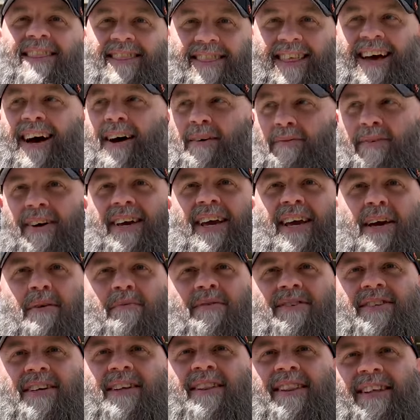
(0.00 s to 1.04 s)
That, he
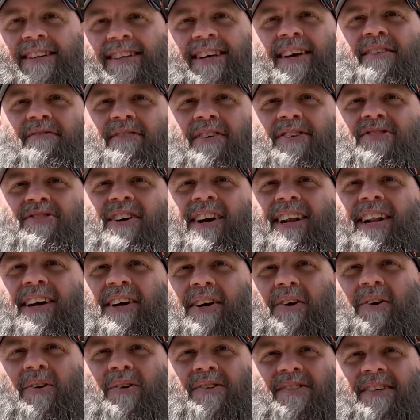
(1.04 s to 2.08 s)
was in the Tydville
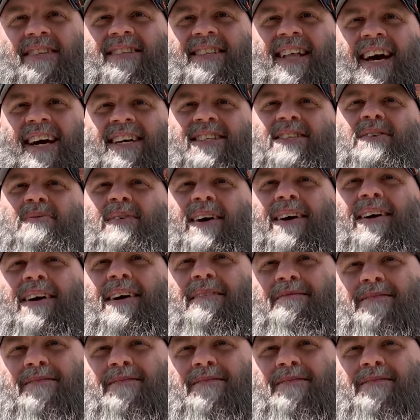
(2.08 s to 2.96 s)
training courses next to where I